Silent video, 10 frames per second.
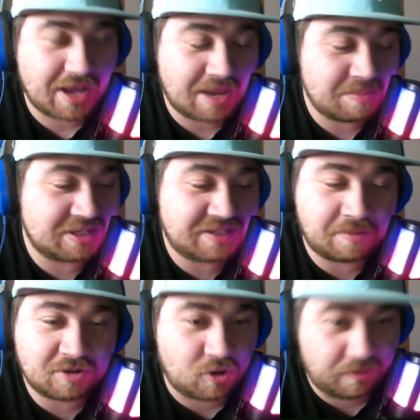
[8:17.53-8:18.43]
I mean,
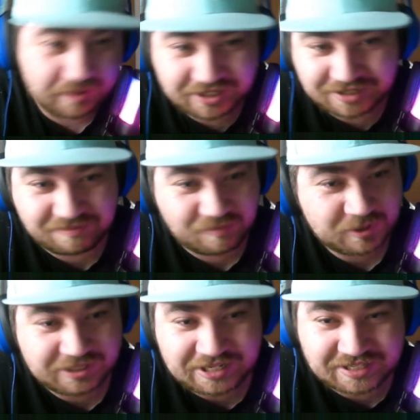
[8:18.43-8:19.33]
Sam and Colby just
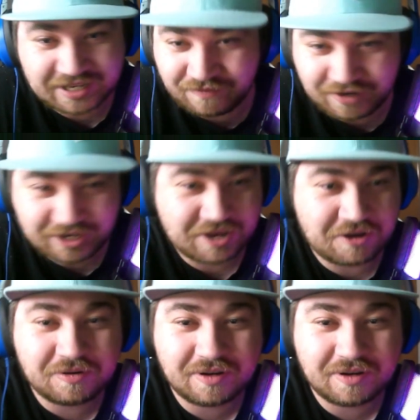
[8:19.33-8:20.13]
released their video.